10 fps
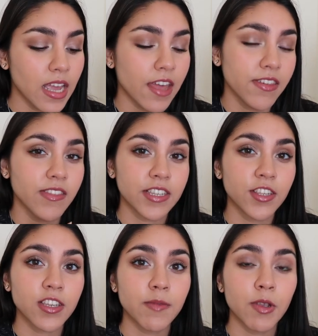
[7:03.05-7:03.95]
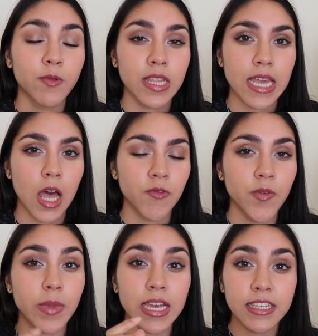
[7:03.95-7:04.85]
I think this is gonna be really helpful
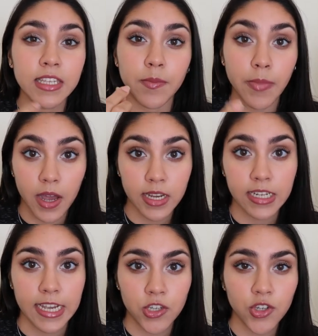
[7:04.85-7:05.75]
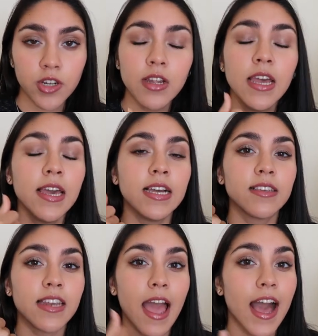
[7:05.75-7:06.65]
because it's a putty texture. It's
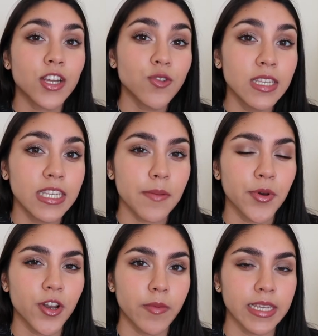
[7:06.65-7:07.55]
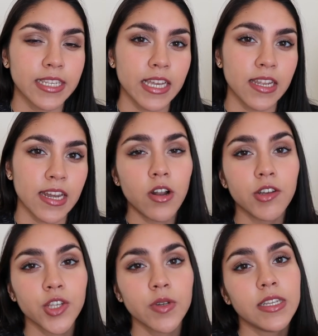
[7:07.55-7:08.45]
gonna actually stay put on my skin, and
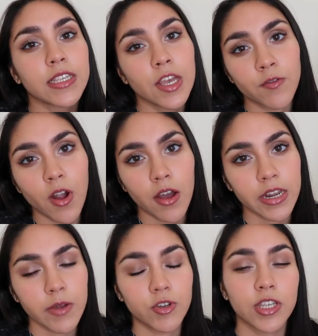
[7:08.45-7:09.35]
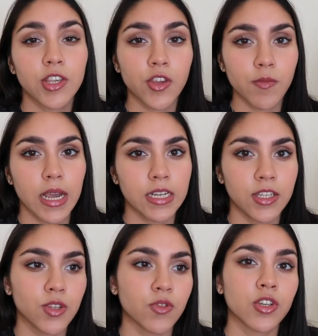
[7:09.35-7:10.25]
also it does have raw honey, which is a
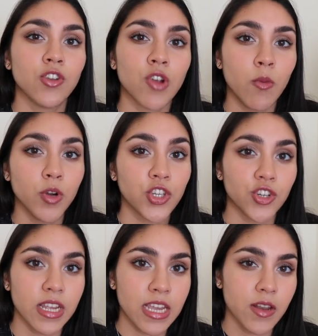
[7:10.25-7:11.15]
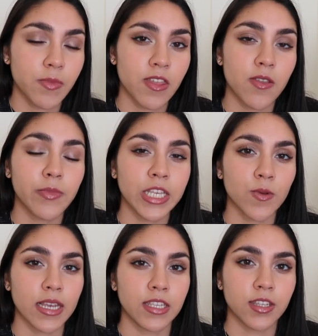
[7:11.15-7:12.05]
humectant, so it's gonna draw moisture in, but then the
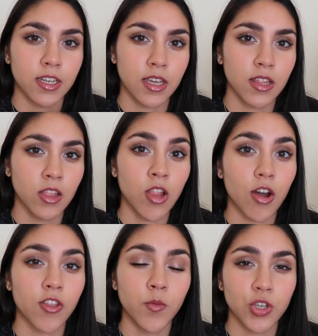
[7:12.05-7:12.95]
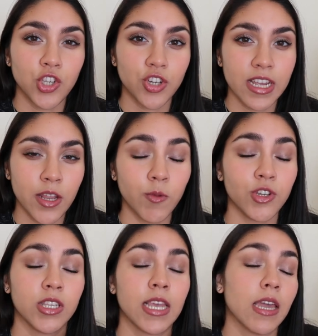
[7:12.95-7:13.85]
beeswax is gonna lock the moisture in,
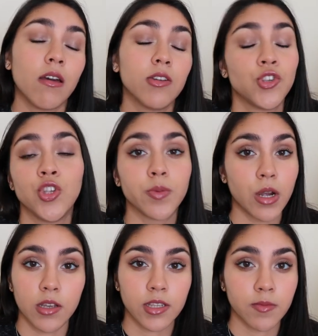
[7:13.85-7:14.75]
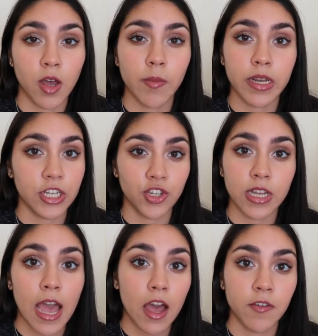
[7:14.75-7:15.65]
which is like super awesome combination
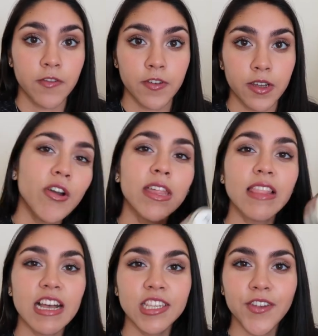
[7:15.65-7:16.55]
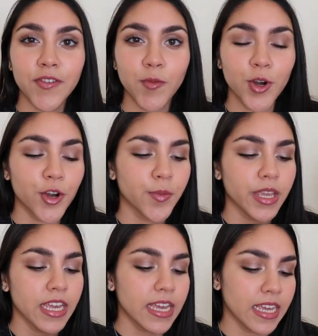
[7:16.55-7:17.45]
to have. Okay, last thing from Worker
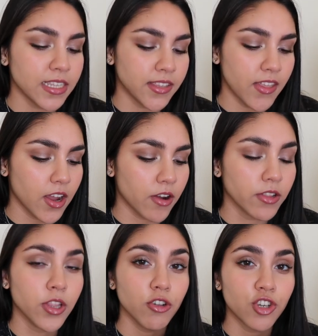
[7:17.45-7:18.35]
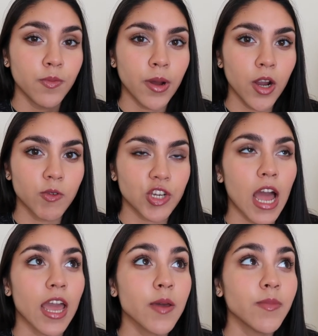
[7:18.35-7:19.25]
Bee is their lotion bar, which
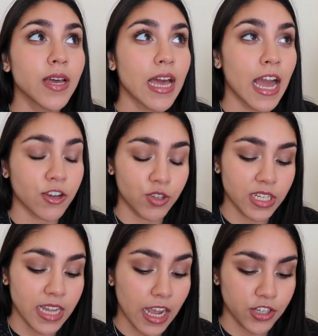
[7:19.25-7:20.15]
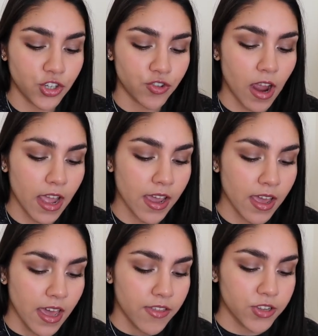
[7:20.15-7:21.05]
I am actually dying to
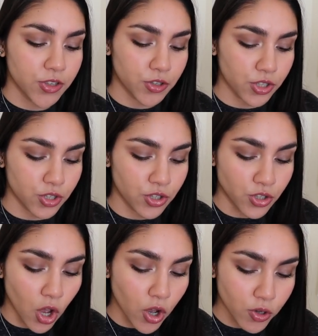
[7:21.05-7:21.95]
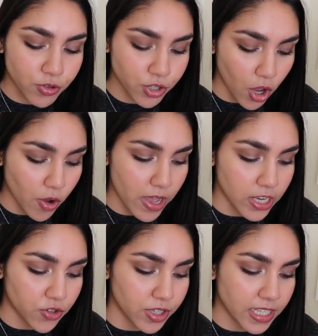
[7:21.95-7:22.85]
try. This looks so
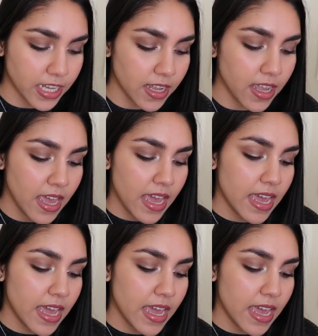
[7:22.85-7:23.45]
interesting.